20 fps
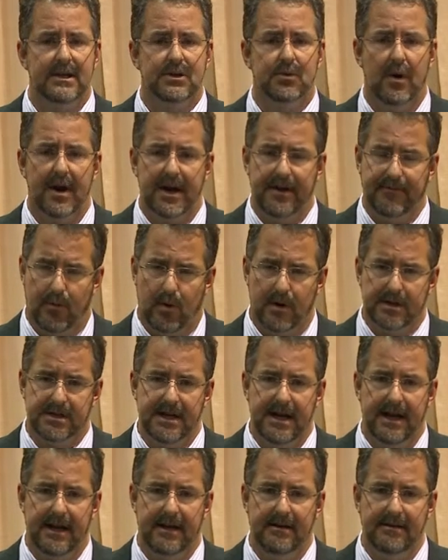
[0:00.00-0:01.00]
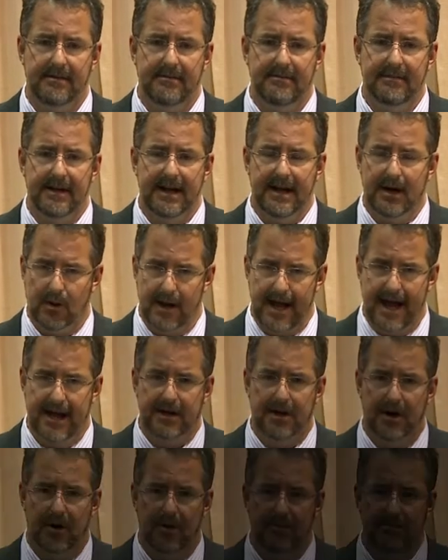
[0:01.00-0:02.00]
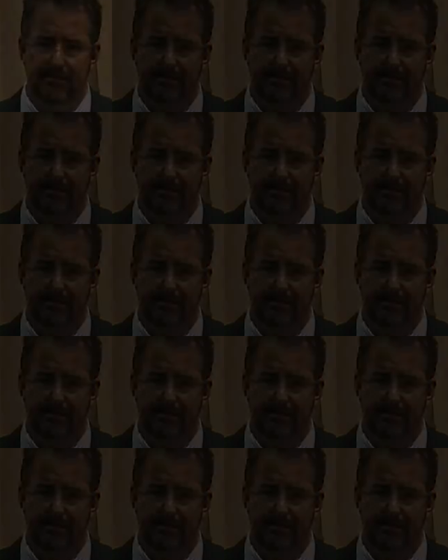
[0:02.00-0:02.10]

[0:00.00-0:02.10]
A twenty fourteen in Orlando.